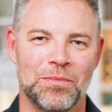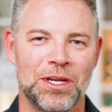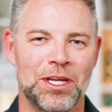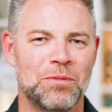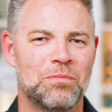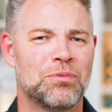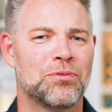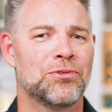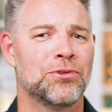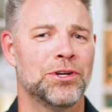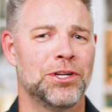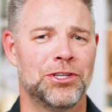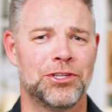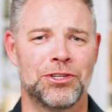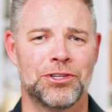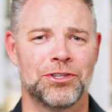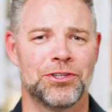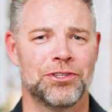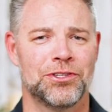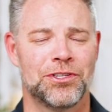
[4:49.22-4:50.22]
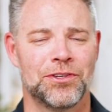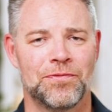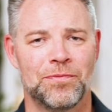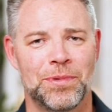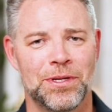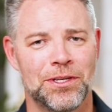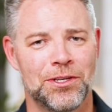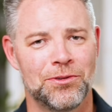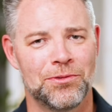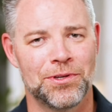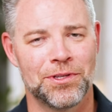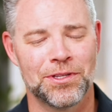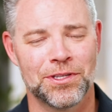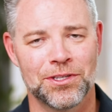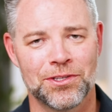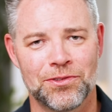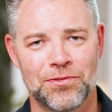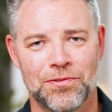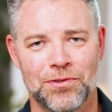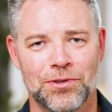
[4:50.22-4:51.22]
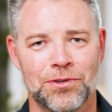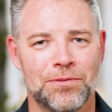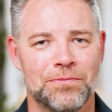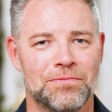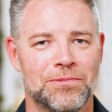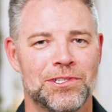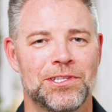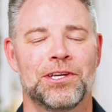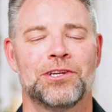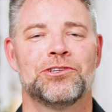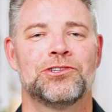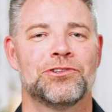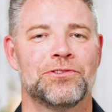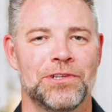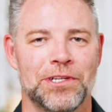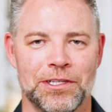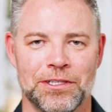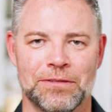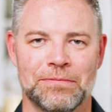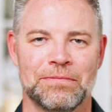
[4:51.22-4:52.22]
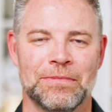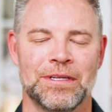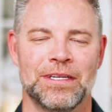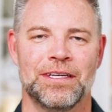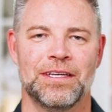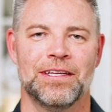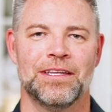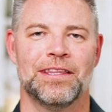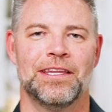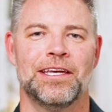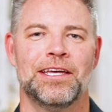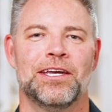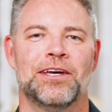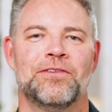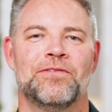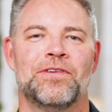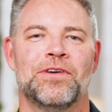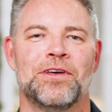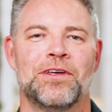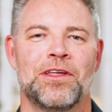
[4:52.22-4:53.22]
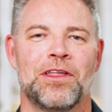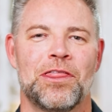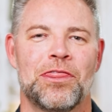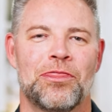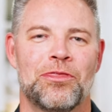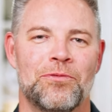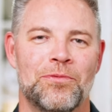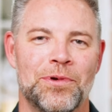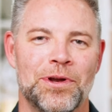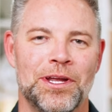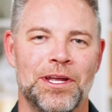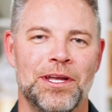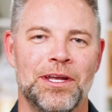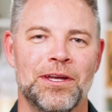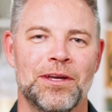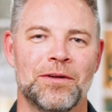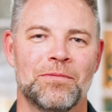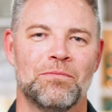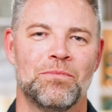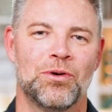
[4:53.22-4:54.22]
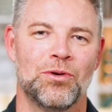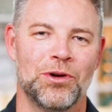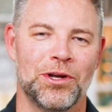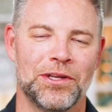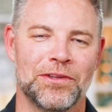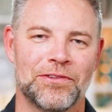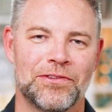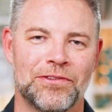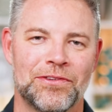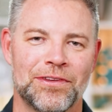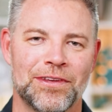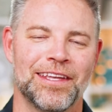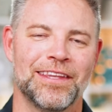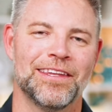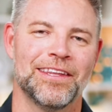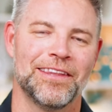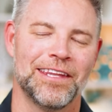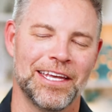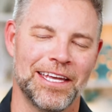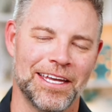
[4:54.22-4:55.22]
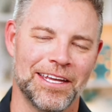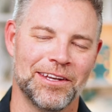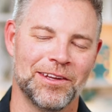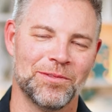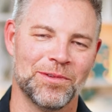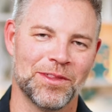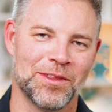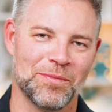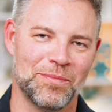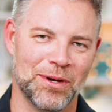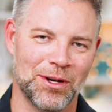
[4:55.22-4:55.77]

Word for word: Many preachers have been doing this for centuries. They have 3 points, and then they end it with a